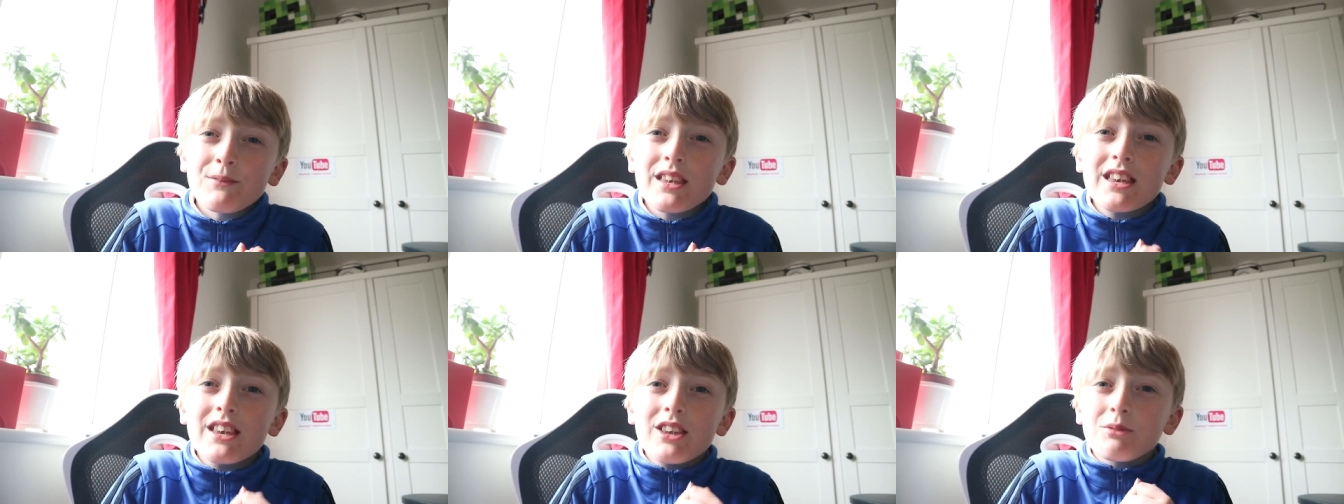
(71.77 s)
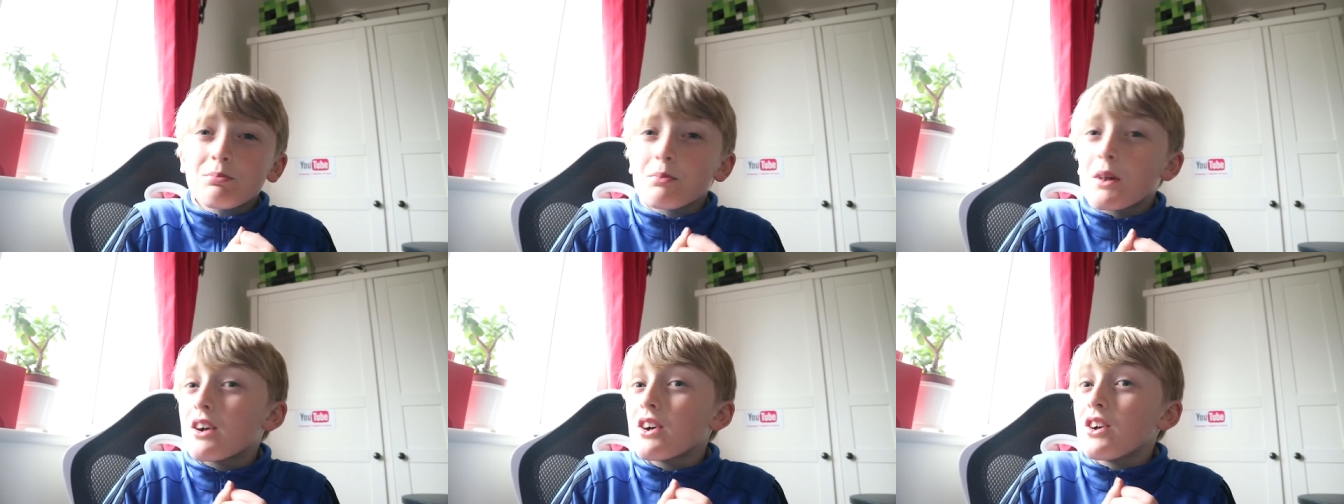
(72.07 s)

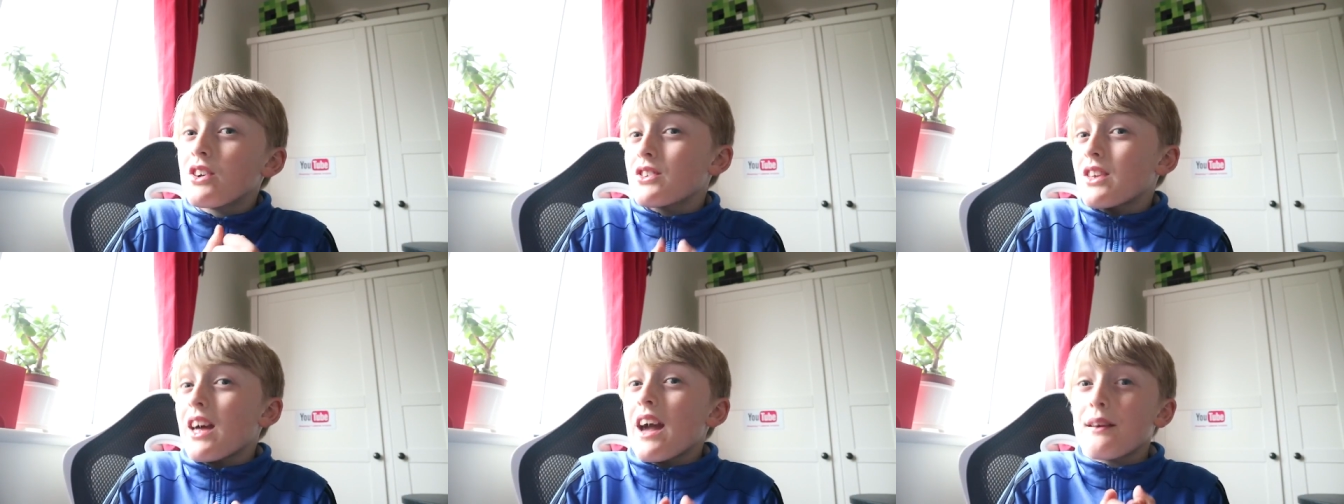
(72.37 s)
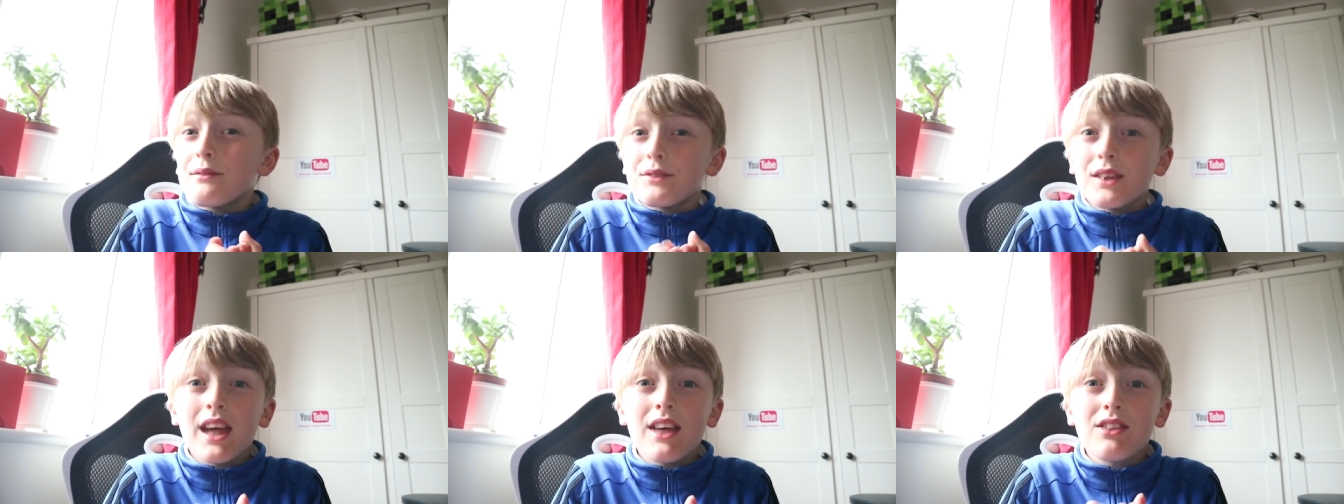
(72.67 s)
is because I
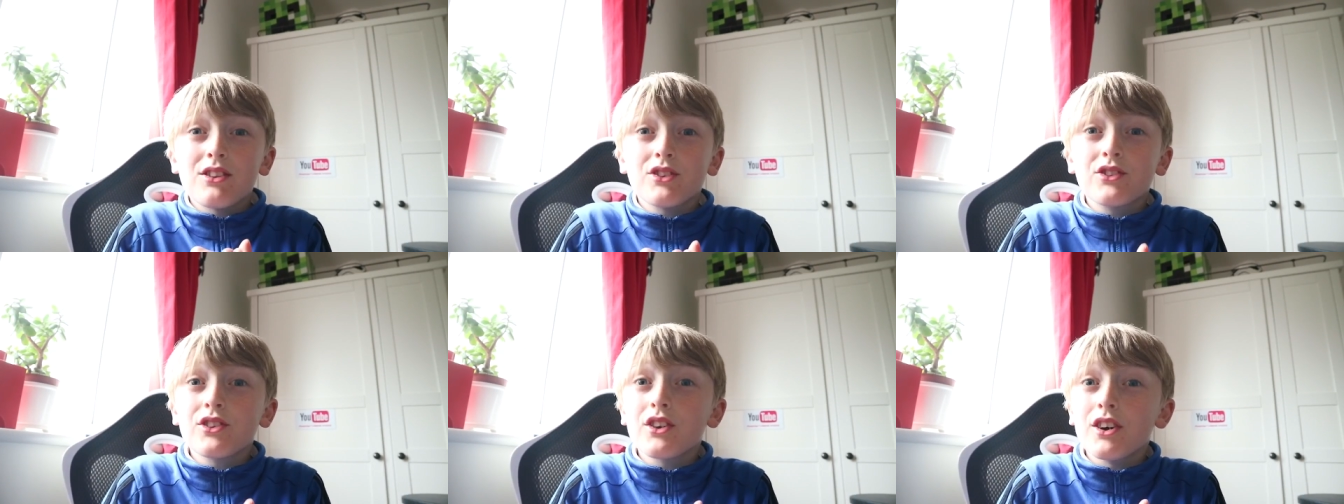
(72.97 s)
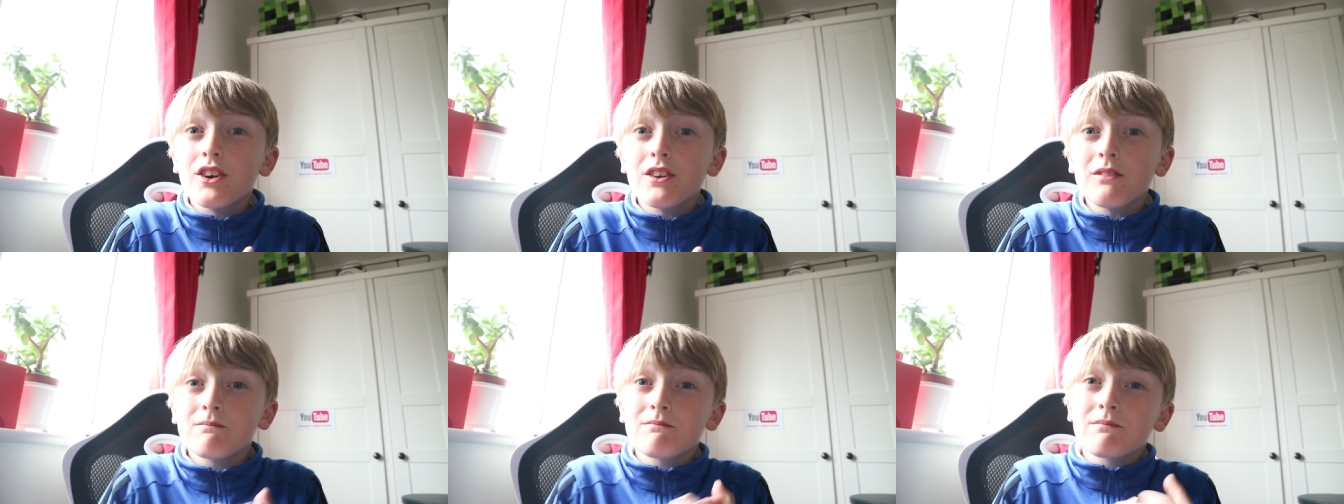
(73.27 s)
have to get this
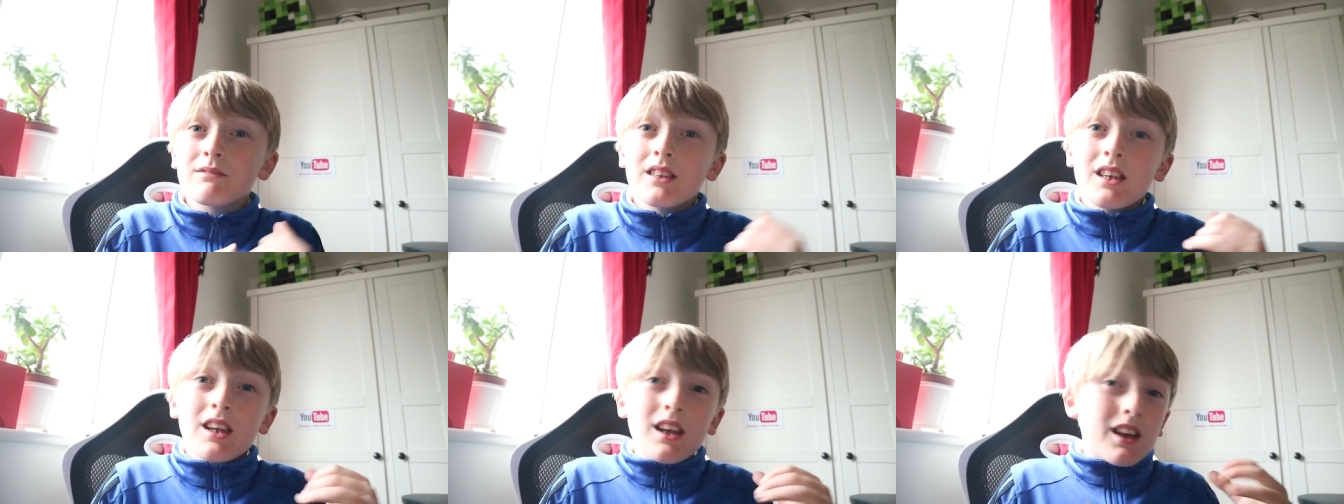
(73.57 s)
done